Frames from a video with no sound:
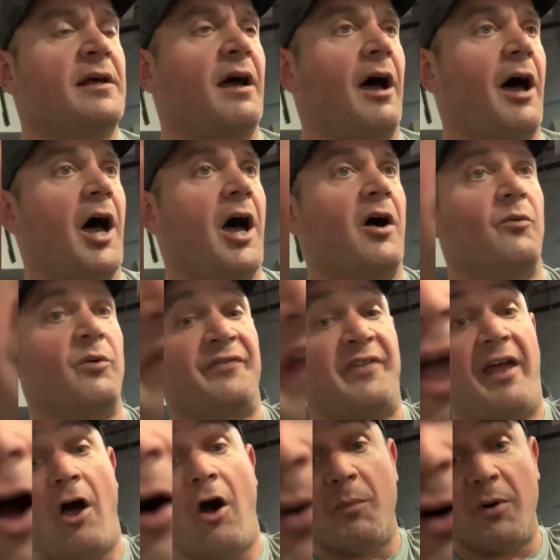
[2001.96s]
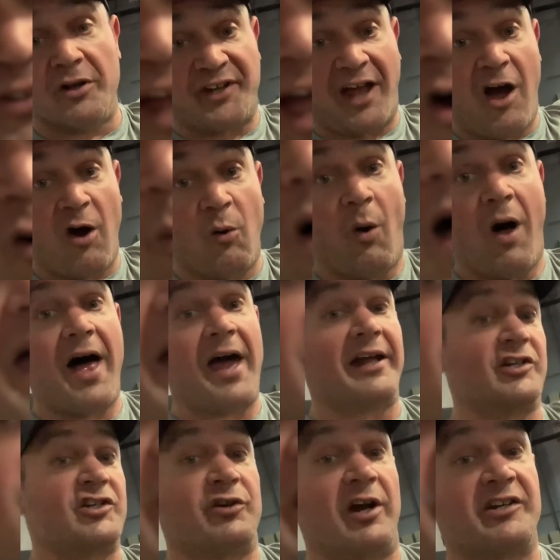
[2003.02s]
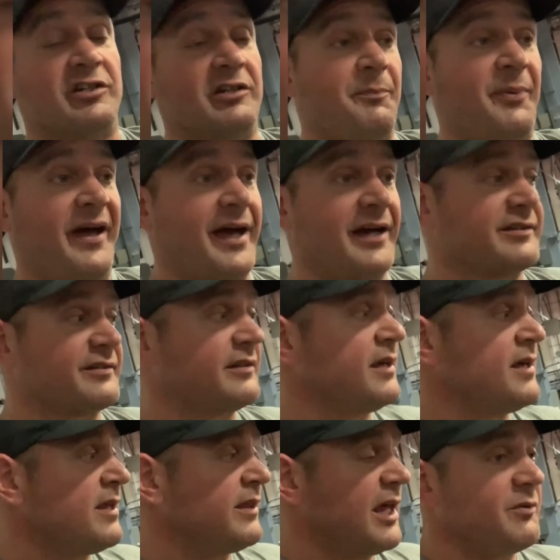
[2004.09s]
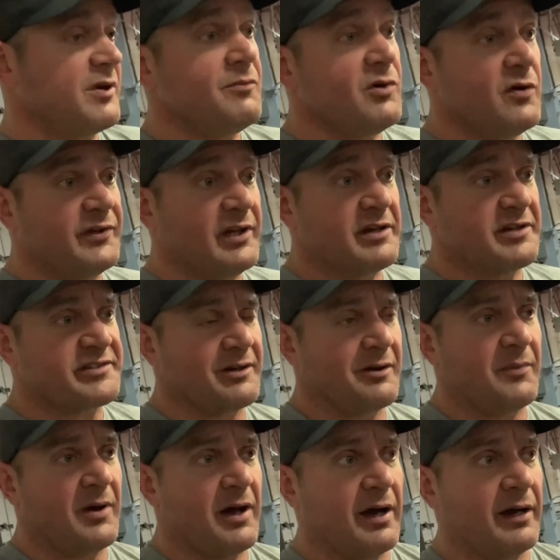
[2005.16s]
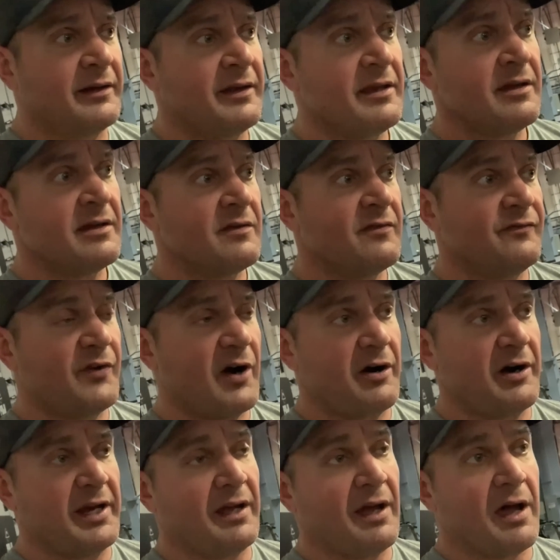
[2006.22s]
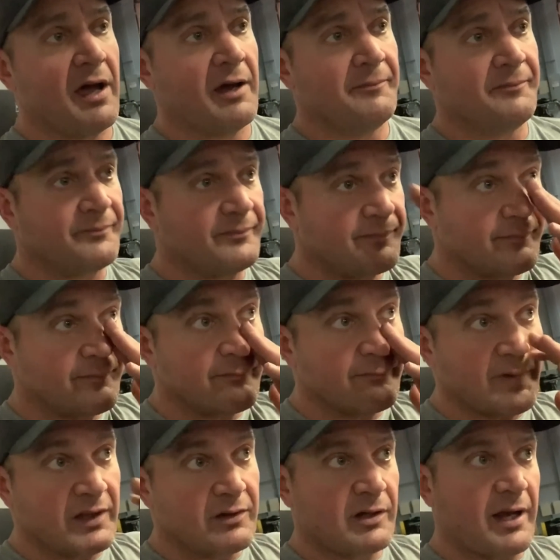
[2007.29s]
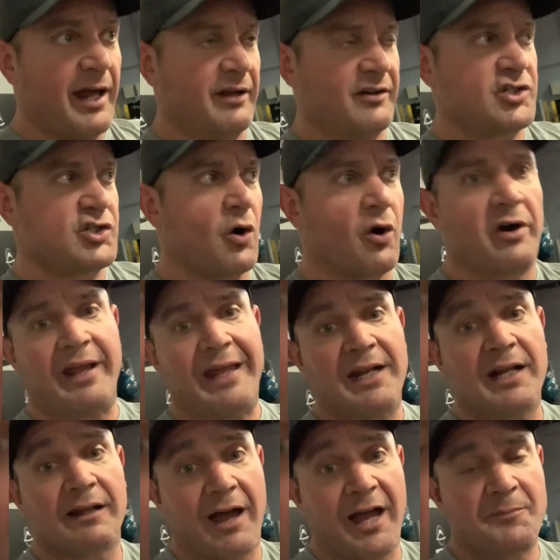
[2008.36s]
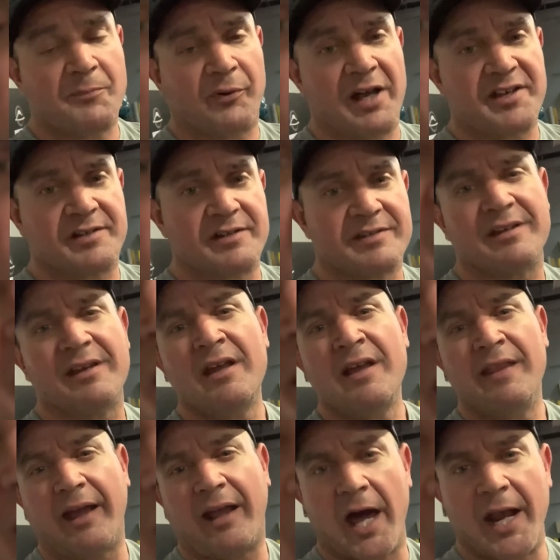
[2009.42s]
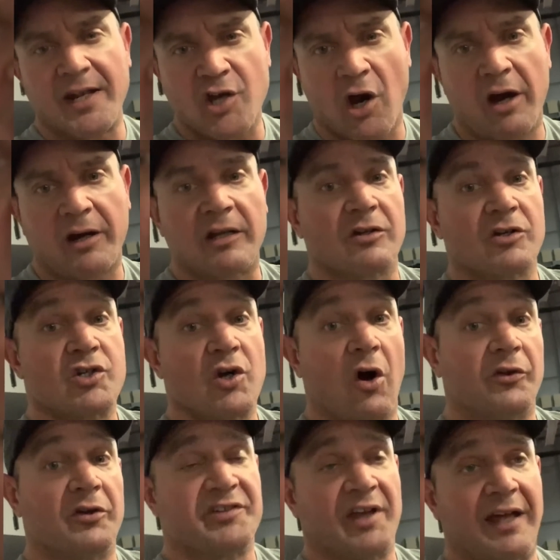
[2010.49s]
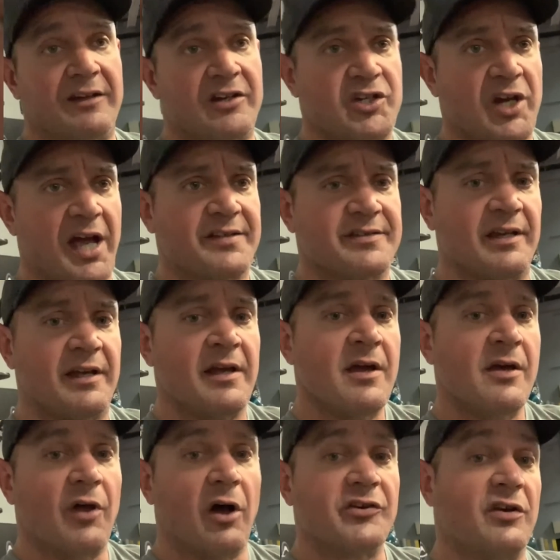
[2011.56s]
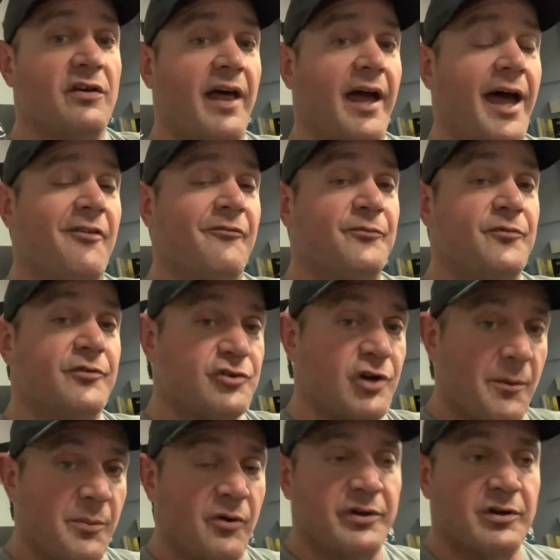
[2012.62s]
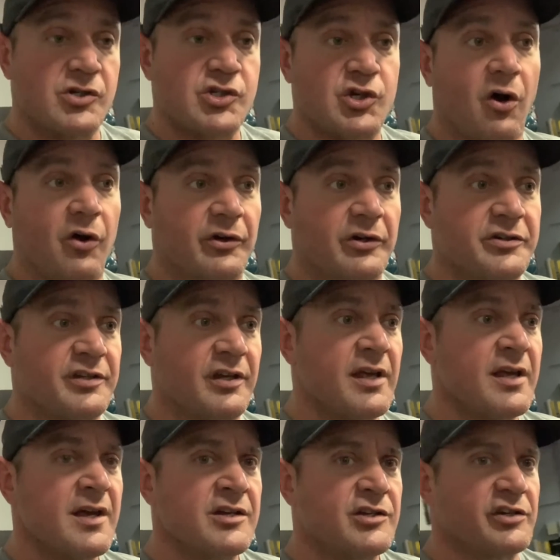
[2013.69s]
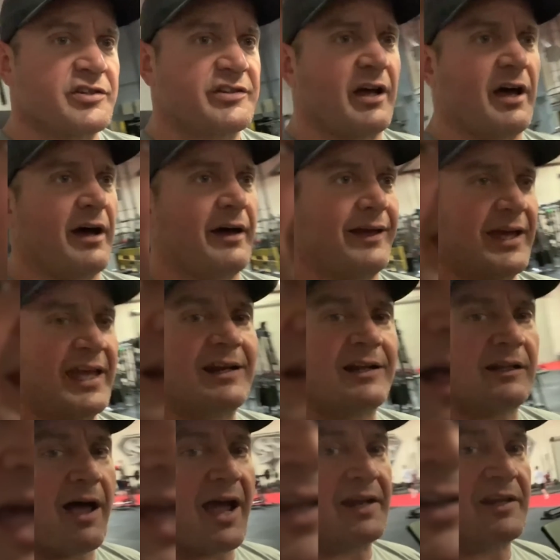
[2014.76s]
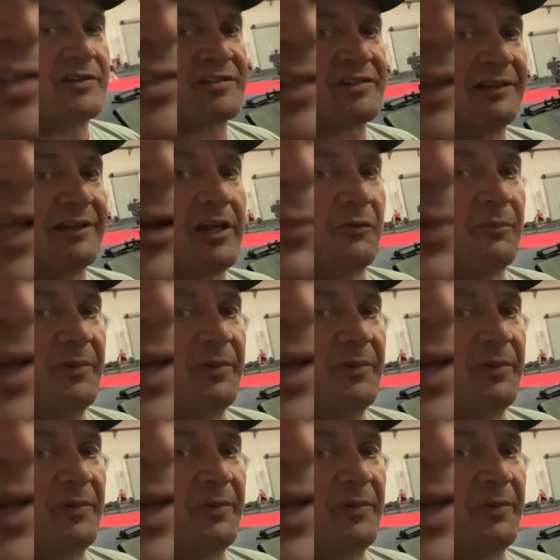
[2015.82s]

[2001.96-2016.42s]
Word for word: uh, with the elbows out wide, stretching the pecs. Then we moved into some uh, very um, kind of short incline presses that kind of target the shoulders and the chest. Those of you that have trouble with your shoulders, just uh, incline it just a little